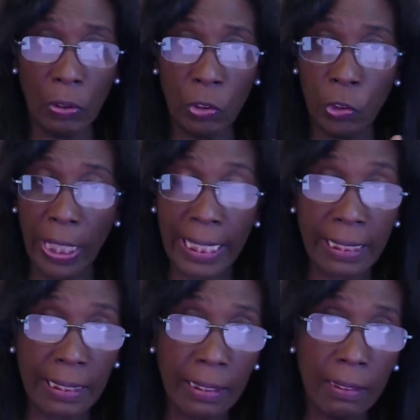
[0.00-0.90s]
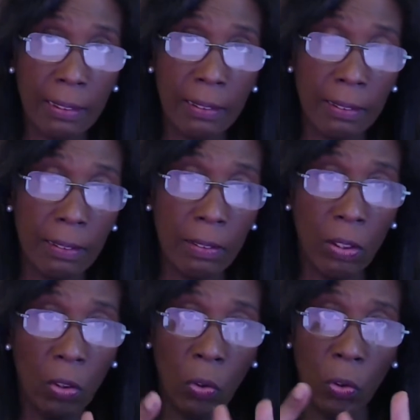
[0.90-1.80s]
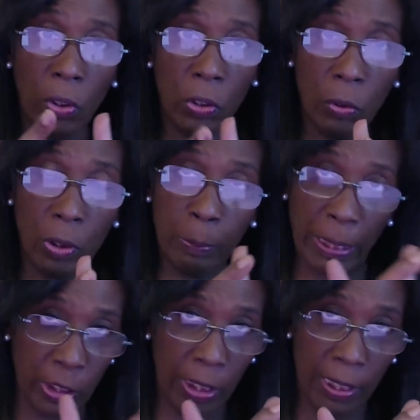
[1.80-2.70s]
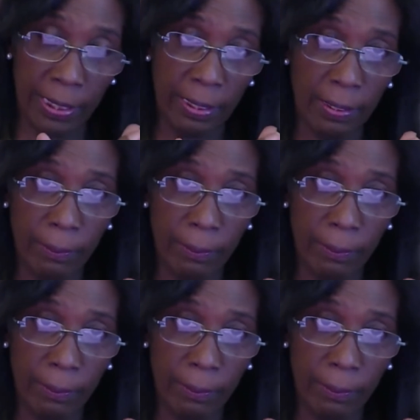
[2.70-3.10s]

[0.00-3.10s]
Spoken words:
trained, or you're specialized.